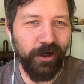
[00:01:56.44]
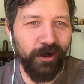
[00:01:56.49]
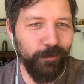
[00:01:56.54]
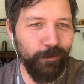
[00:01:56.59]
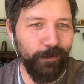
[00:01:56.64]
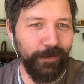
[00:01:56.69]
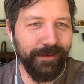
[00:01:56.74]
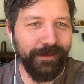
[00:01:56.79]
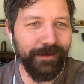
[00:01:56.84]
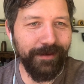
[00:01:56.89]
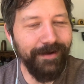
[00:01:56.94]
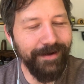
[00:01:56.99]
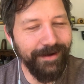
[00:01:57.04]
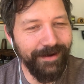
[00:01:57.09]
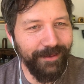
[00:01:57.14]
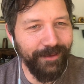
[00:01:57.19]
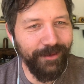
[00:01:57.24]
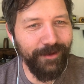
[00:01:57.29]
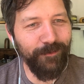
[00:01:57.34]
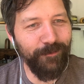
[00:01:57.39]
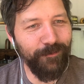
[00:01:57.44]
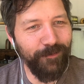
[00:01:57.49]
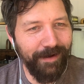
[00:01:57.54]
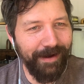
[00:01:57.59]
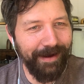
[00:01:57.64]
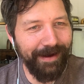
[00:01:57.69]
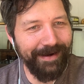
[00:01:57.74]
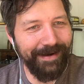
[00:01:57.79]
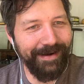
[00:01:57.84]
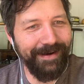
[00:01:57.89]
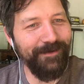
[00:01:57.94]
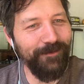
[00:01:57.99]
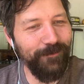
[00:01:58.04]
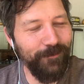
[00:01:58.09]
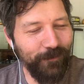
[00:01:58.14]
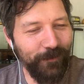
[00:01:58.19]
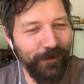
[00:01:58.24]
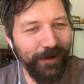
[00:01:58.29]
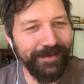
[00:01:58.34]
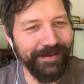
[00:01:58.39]
start with the fine,
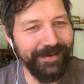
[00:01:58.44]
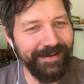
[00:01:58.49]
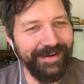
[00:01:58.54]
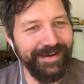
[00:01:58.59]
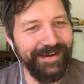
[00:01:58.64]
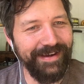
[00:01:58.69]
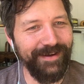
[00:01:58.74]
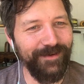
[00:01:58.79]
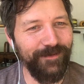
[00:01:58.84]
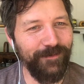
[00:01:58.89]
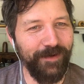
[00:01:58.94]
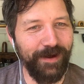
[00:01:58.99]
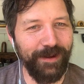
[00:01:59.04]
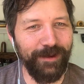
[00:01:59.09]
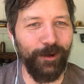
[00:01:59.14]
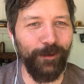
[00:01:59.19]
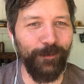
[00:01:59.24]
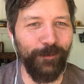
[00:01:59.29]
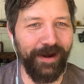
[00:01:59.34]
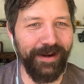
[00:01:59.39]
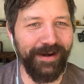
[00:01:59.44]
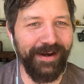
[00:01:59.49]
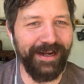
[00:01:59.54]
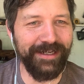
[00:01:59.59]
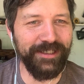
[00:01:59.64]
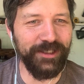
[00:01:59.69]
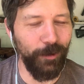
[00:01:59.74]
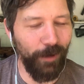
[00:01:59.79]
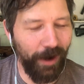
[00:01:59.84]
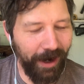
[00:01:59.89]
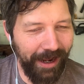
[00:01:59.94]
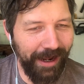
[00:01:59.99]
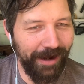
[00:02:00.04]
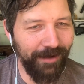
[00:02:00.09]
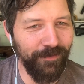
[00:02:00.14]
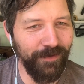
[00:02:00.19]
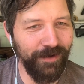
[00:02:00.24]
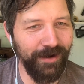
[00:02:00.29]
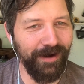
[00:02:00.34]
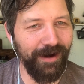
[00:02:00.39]
friendly fellow right next to you. I
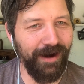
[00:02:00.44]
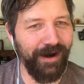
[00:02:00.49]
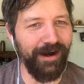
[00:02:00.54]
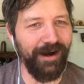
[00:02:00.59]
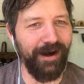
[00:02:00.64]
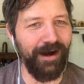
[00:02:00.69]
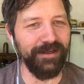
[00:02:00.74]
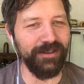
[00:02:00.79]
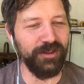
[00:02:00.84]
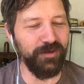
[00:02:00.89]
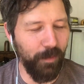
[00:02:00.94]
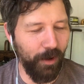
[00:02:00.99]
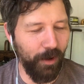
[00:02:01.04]
have a